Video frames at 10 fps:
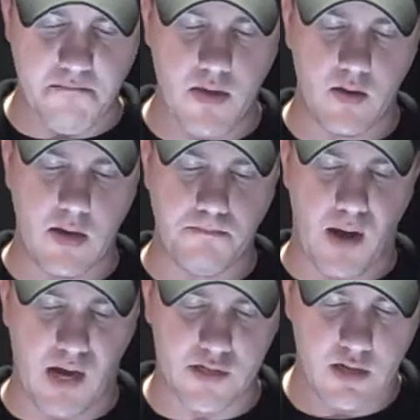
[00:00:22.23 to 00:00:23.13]
million
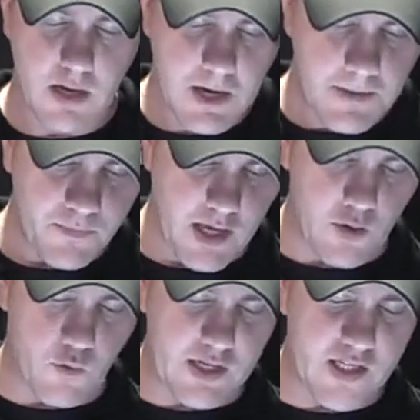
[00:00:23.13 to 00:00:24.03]

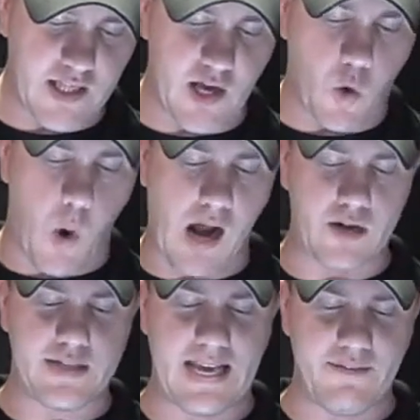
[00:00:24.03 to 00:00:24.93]
in recently
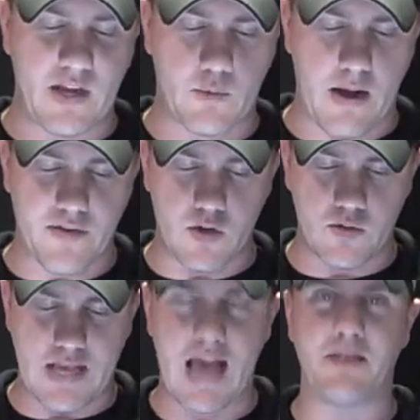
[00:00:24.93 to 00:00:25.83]
acquired TV
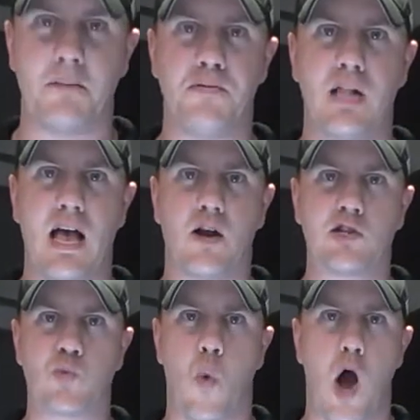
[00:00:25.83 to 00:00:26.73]
revenues, and the
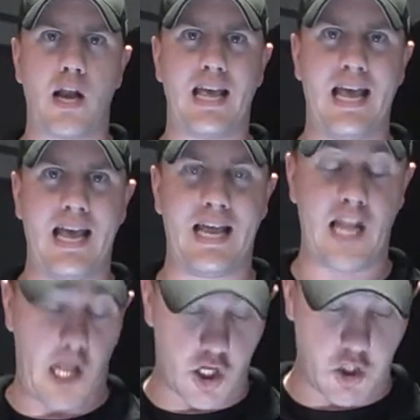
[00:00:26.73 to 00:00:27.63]
players want in,
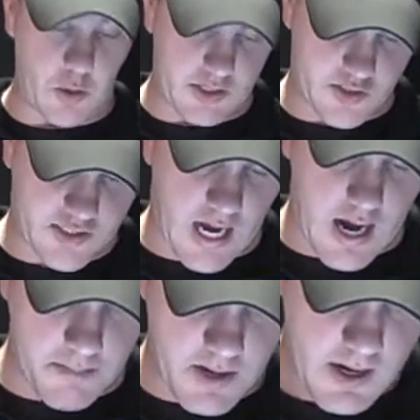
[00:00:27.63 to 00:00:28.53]
including
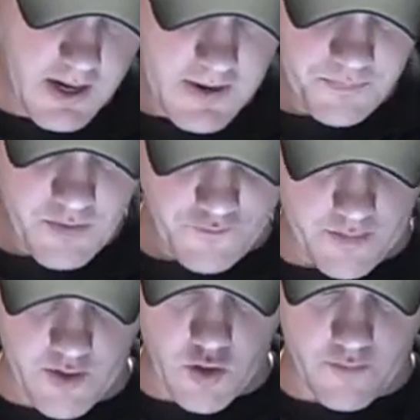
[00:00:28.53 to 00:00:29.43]
some
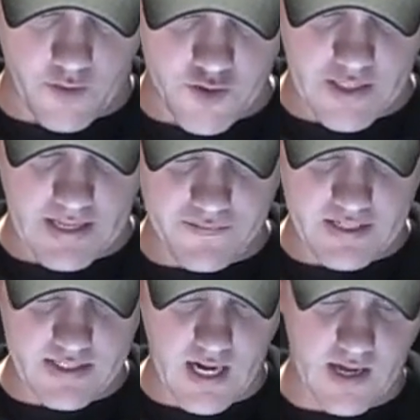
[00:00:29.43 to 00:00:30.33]
from the University of
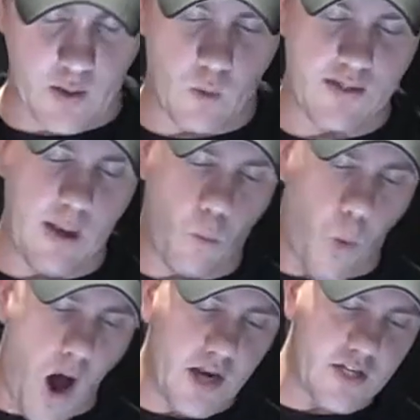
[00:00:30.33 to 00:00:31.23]
Kentucky. What they
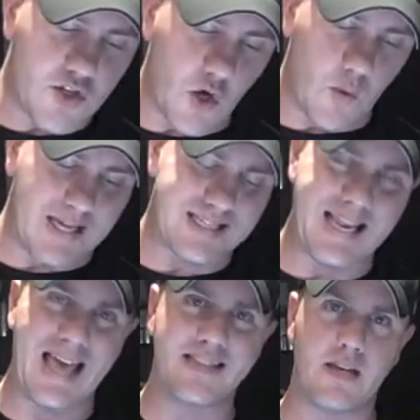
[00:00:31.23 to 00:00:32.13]
want to do is
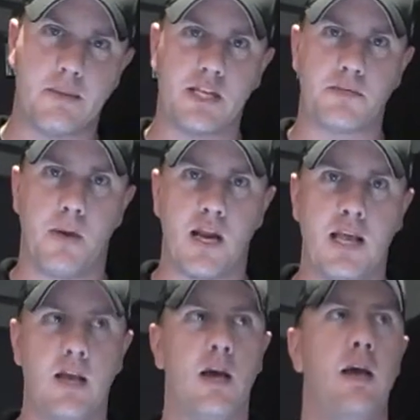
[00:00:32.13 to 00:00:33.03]
take some of this
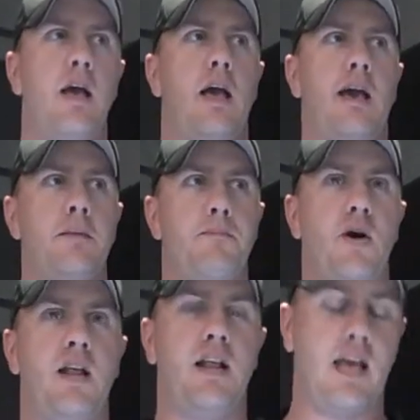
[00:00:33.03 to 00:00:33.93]
money and
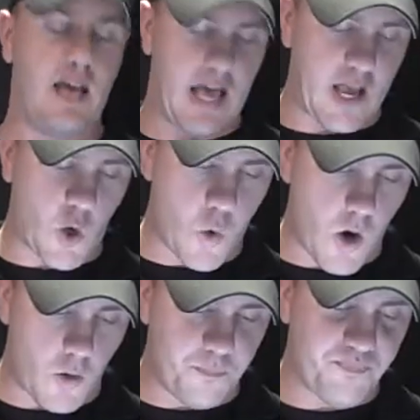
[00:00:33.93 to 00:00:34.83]
put it in a,
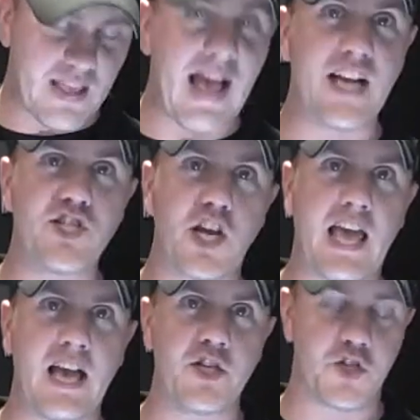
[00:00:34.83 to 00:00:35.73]
quote,
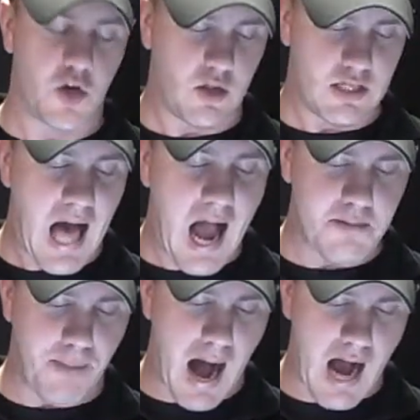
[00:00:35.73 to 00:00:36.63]
educational
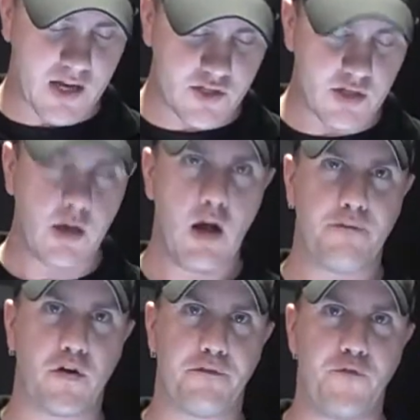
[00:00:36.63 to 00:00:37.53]
lockbox
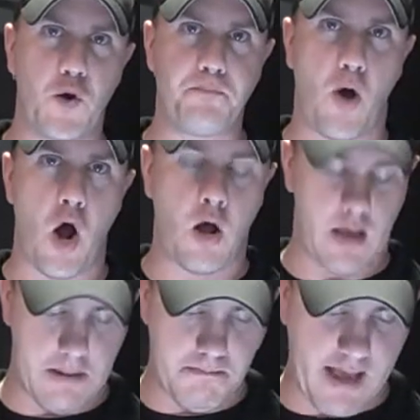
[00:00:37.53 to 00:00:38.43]
for football
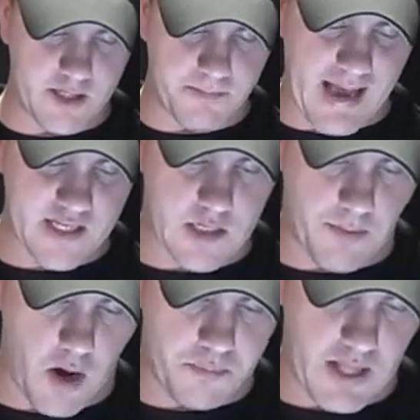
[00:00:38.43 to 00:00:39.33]
and men's
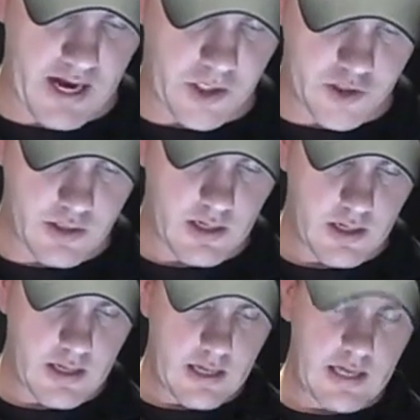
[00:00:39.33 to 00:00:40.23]
basketball players.
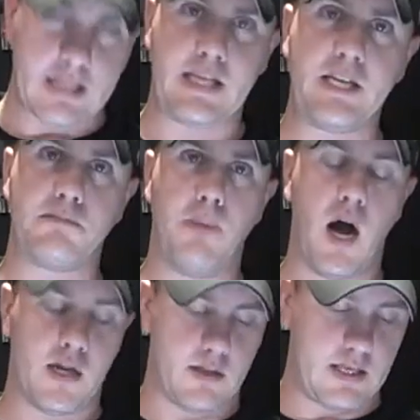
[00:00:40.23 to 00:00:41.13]
These
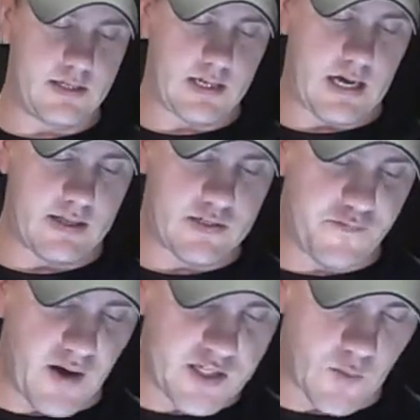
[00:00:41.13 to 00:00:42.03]

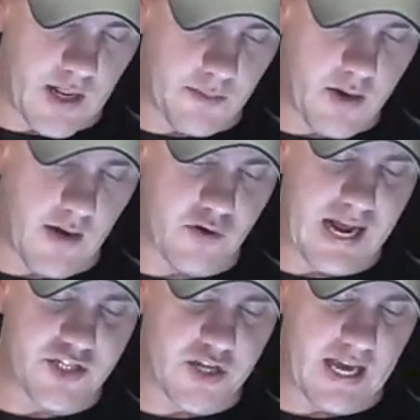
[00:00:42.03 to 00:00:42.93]
funds would help cover
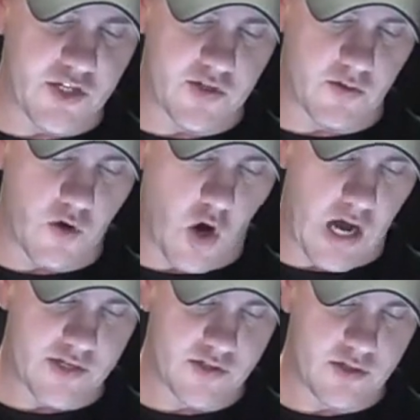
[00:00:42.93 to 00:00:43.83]
educational
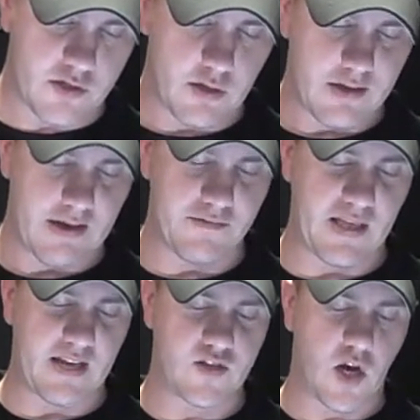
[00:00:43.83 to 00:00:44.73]
costs if
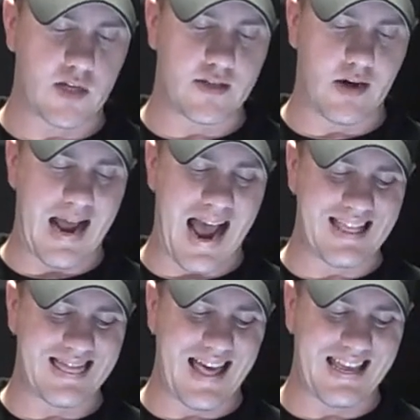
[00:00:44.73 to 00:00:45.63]
they exhaust their
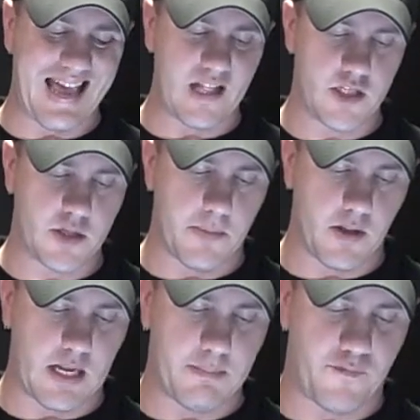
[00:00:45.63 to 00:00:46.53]
athletic
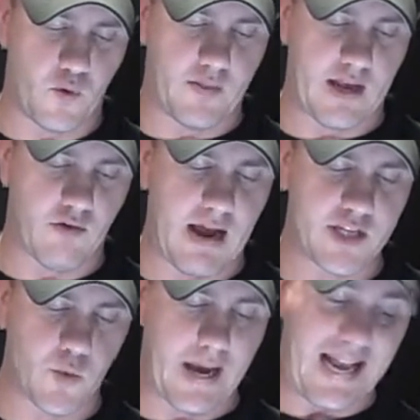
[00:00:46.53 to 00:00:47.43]
eligibility before they
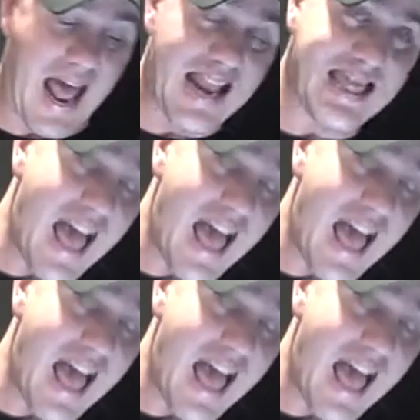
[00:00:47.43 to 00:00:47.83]
graduate, and